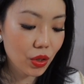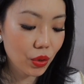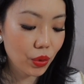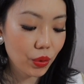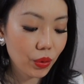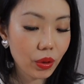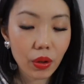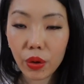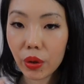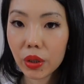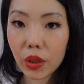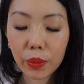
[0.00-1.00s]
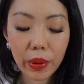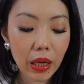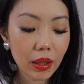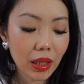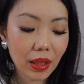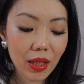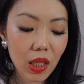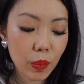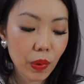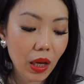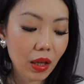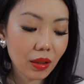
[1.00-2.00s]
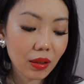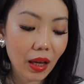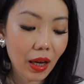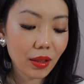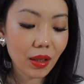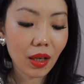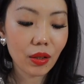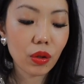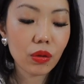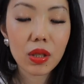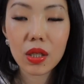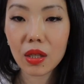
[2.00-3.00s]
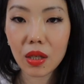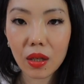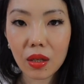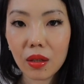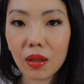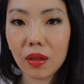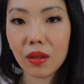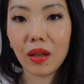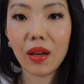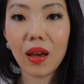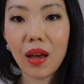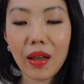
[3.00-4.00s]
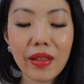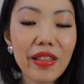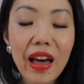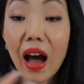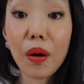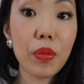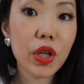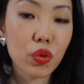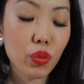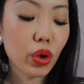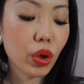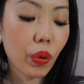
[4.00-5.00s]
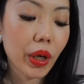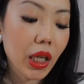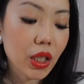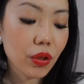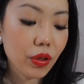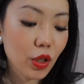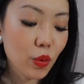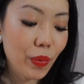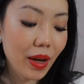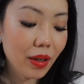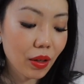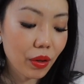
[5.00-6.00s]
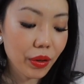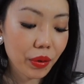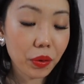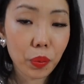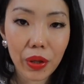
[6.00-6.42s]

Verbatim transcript: to the earlier belt and this belt i, I don't see that much more going into this belt although the